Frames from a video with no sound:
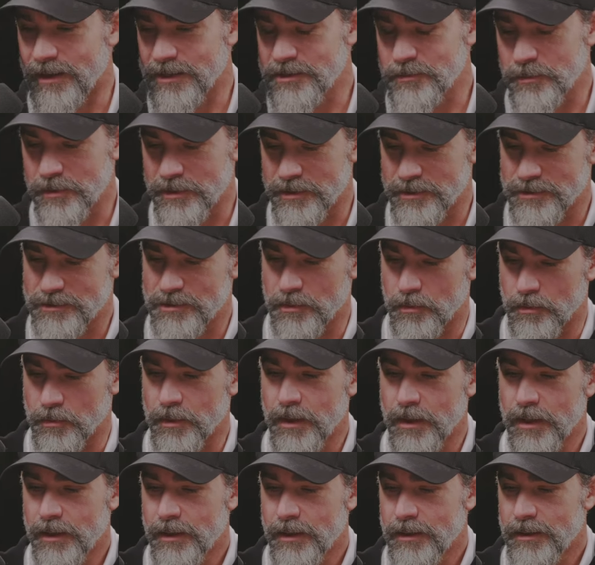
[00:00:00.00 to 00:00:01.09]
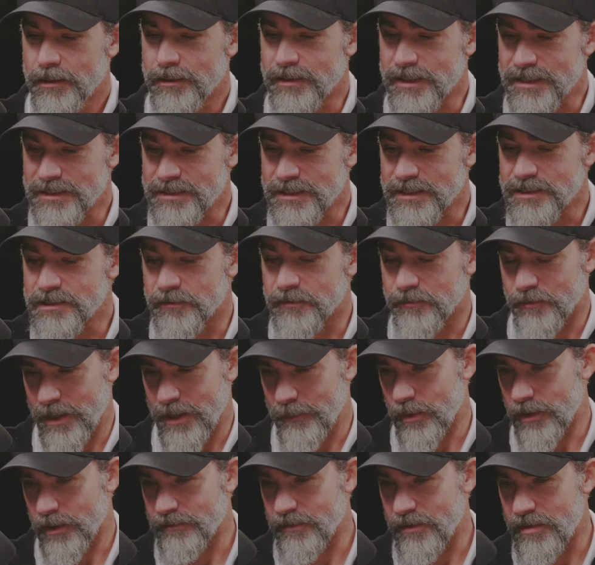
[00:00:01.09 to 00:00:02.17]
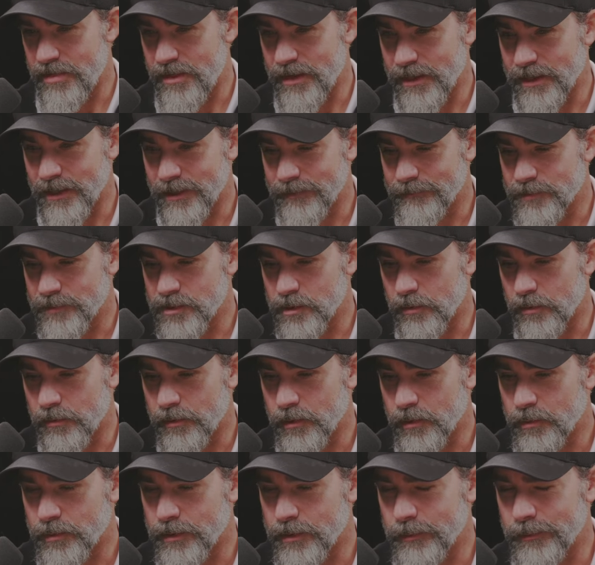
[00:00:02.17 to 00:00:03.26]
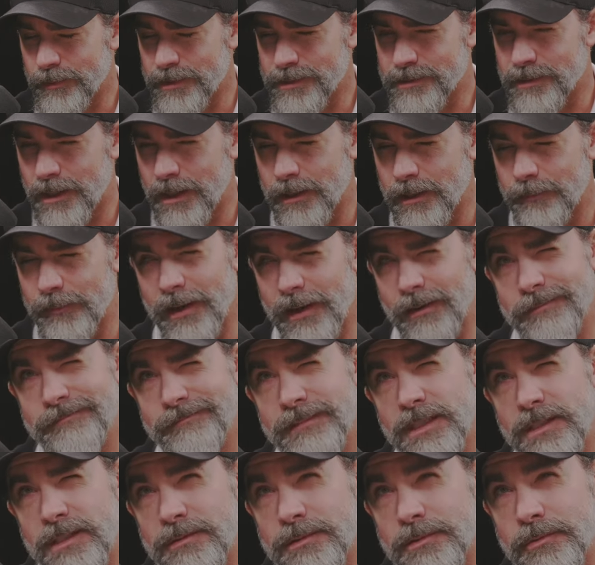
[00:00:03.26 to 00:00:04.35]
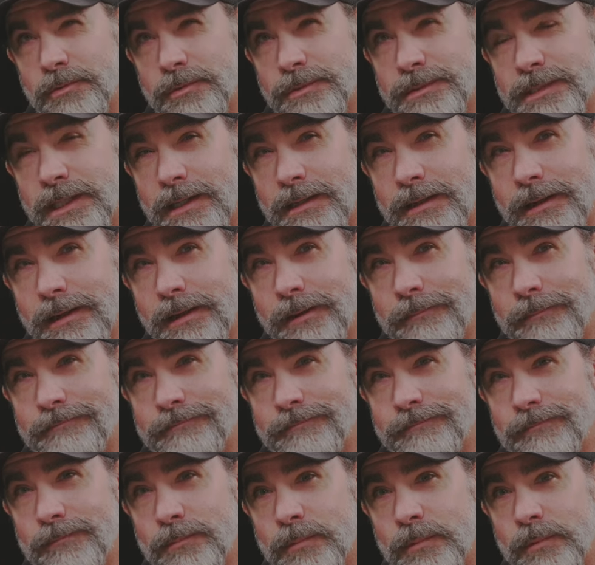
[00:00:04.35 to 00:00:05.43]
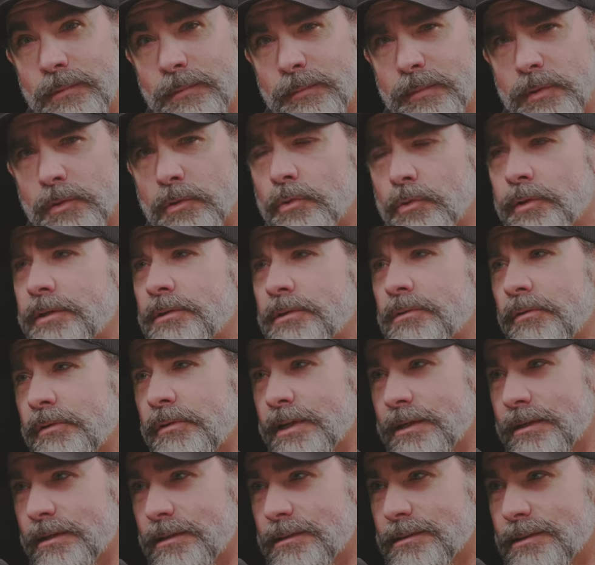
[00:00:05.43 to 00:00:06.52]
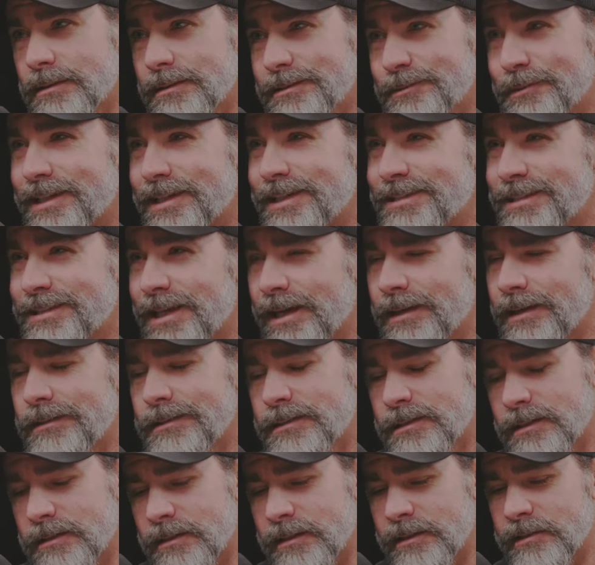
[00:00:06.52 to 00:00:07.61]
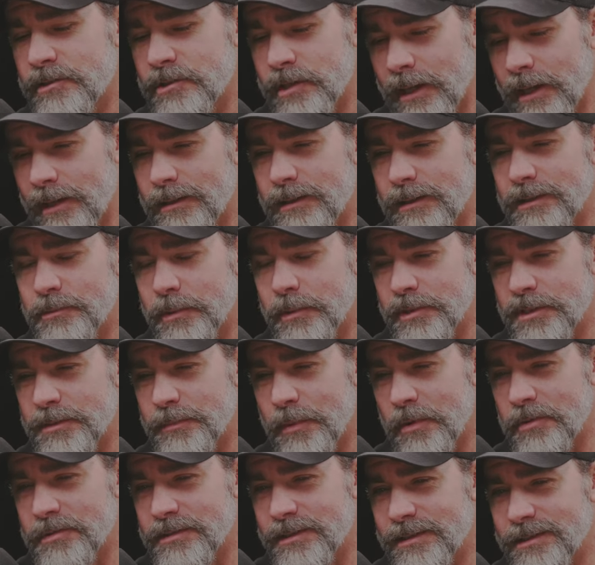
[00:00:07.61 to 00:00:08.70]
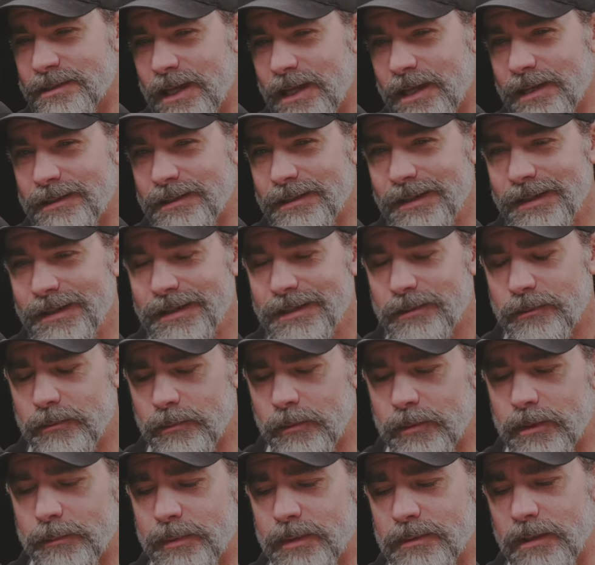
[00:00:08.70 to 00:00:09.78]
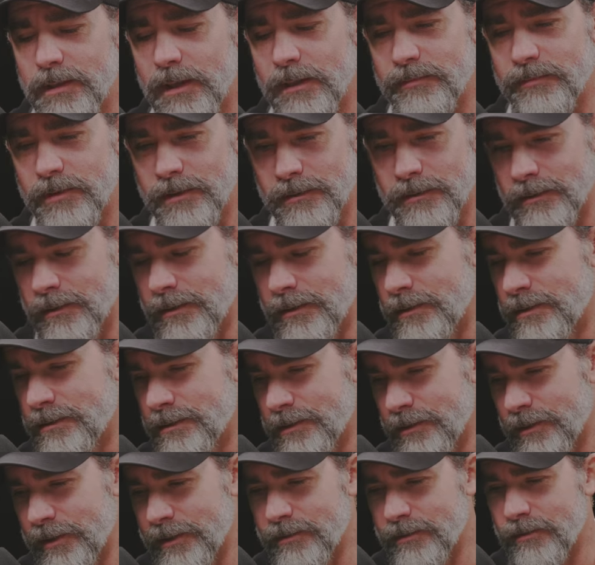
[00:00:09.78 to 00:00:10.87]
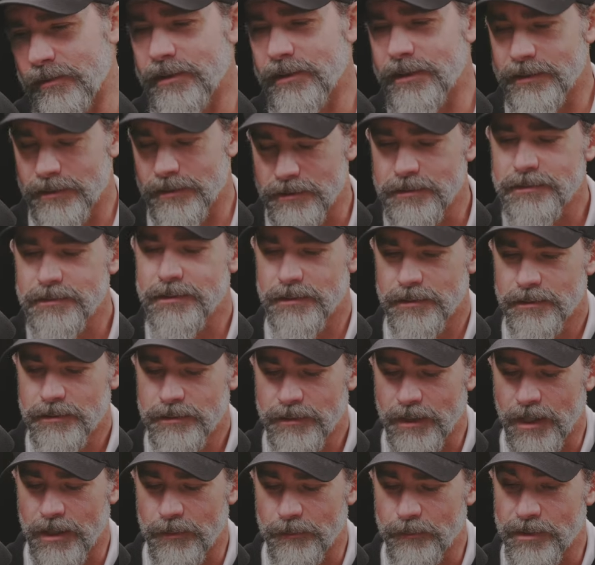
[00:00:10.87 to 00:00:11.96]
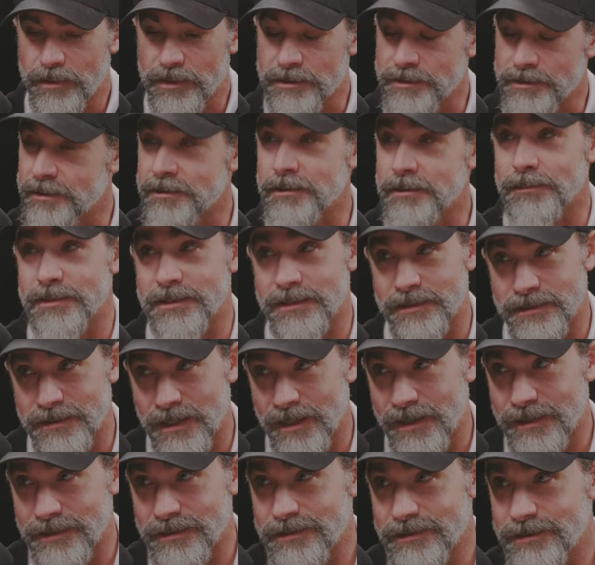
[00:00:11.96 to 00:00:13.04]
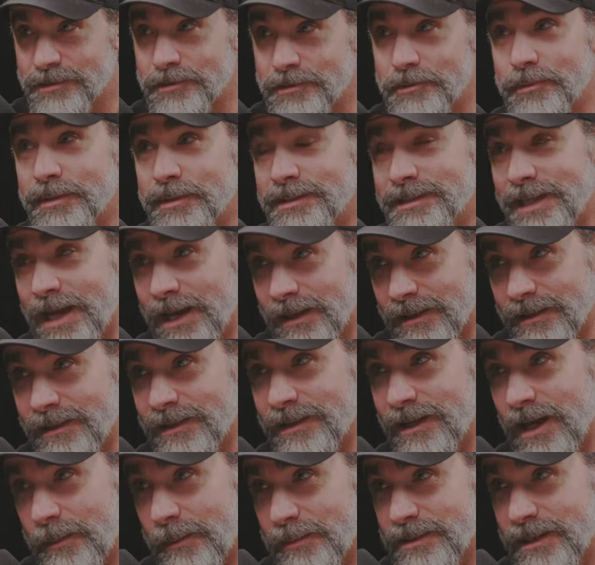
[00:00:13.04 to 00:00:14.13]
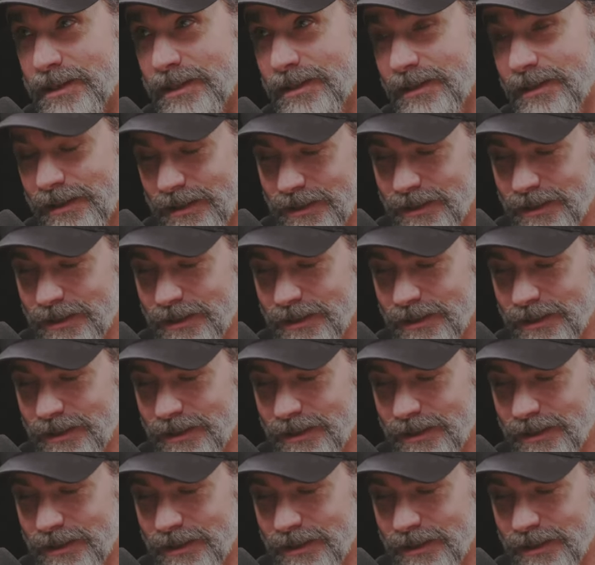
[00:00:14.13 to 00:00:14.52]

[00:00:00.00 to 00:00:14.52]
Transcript: That's what you're so. This is the framework for thinking. So we talk about, you know, schools say um, we want to build critical thinkers. That's what they say. It's the cliche. It's what you're supposed to say. We want to build lifelong learners and critical thinkers. Okay, but the system is designed to do exactly the opposite.